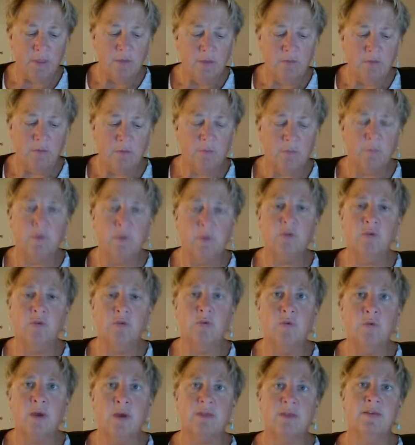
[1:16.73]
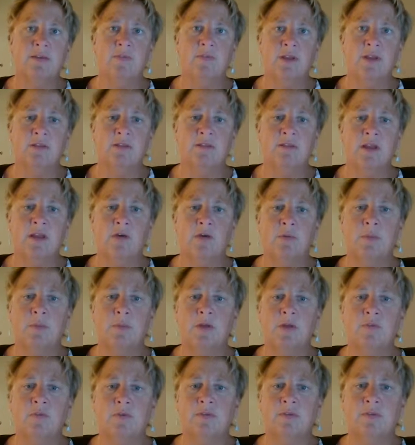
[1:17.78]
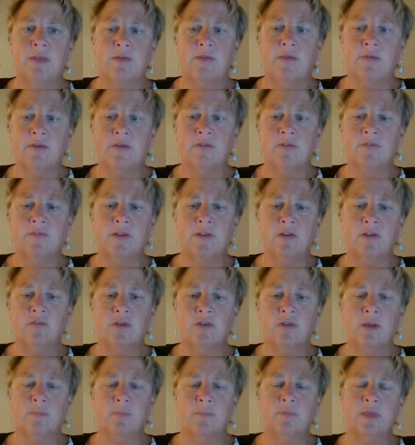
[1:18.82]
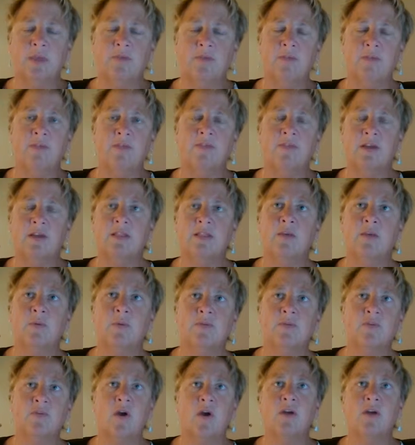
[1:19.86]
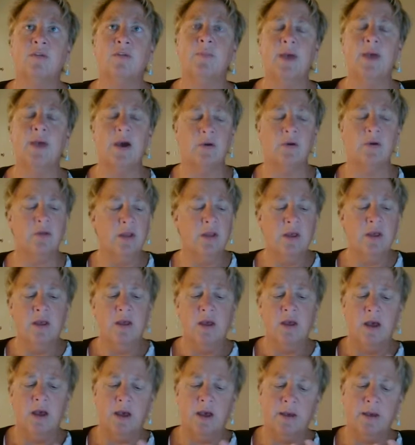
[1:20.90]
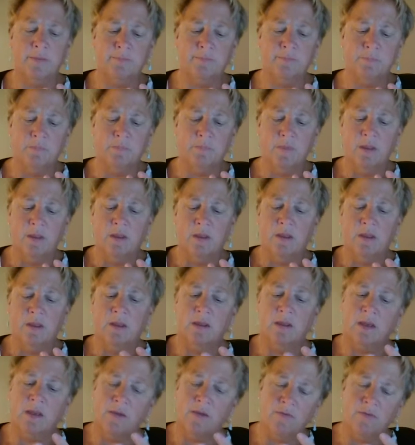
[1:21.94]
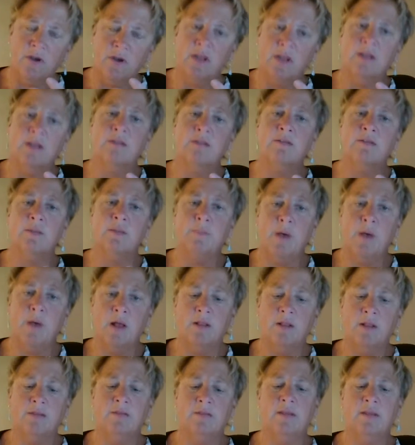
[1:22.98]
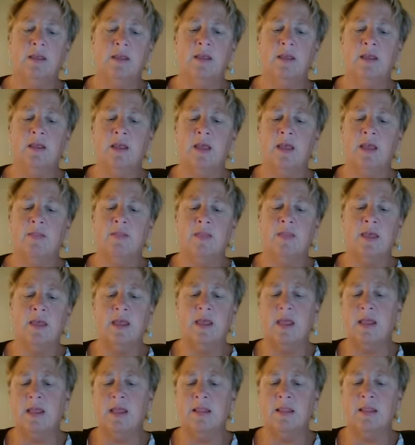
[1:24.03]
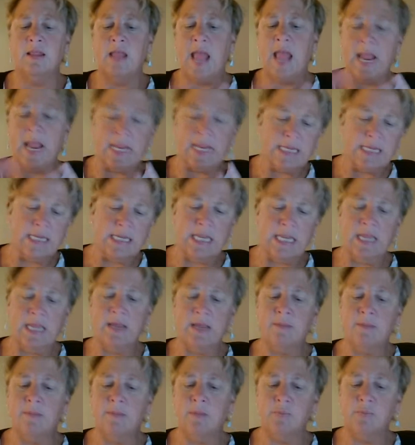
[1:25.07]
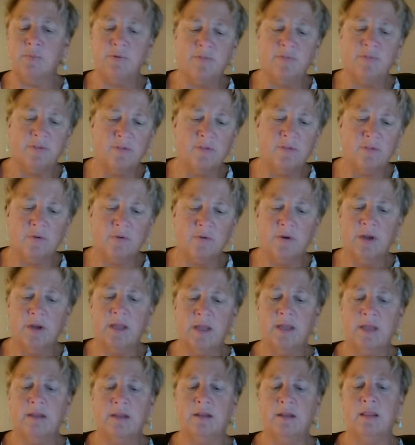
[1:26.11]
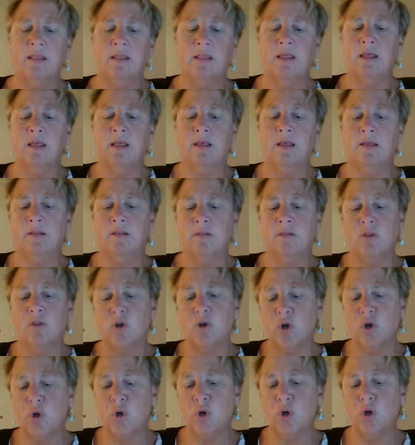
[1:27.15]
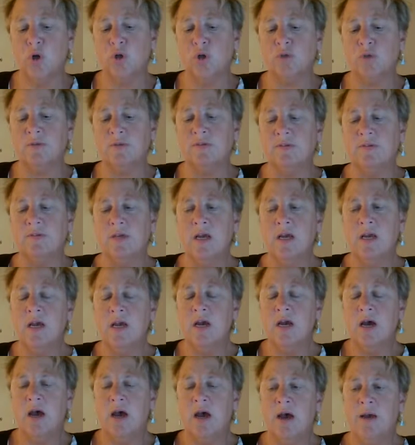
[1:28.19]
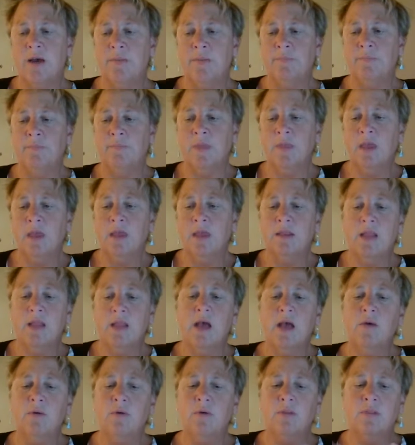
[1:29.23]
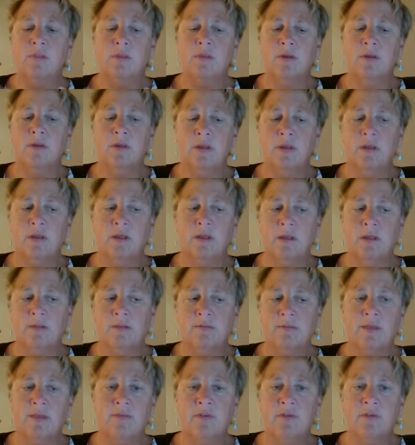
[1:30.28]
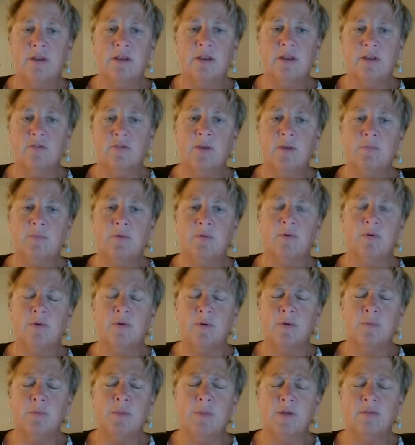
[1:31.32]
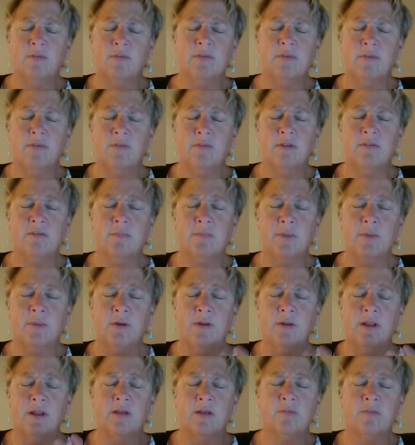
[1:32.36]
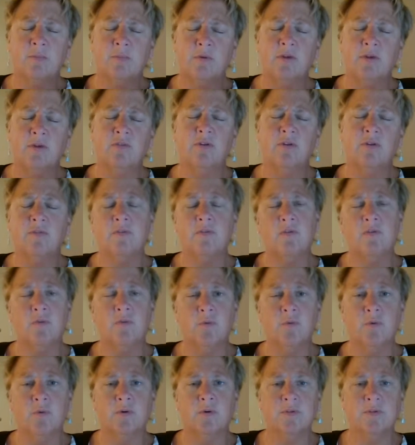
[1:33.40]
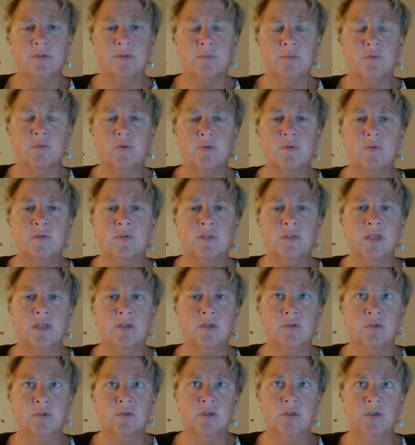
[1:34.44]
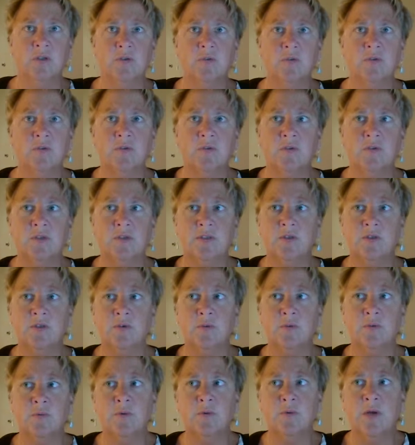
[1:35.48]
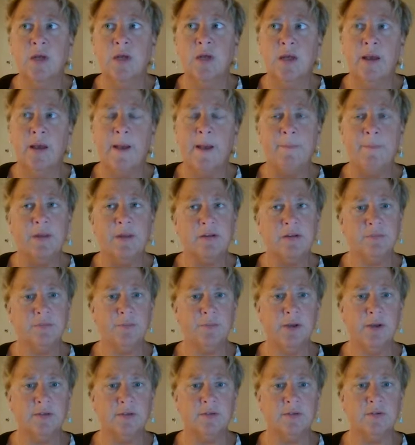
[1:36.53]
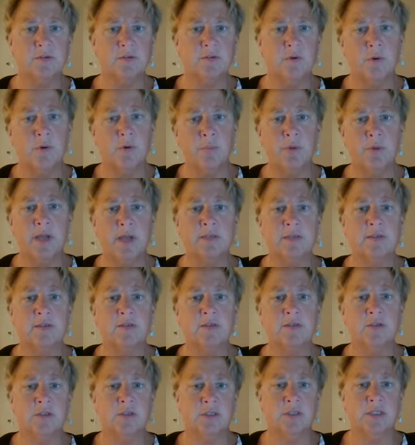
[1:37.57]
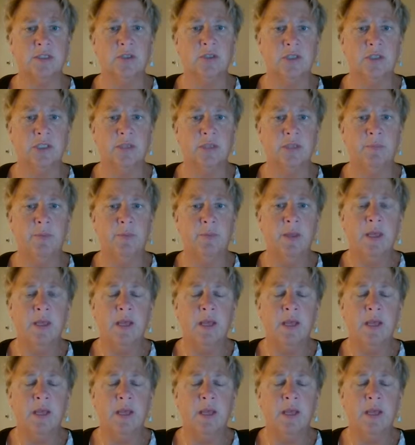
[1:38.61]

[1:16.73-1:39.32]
so there's really 2 activities now in Module 7 to finish up. Given the fact that we've talked about governance and policy and the academe, the professoriate, the learners, now the Module 7 is about an exploration of the tools, some tools that you'll use to express or practice your leadership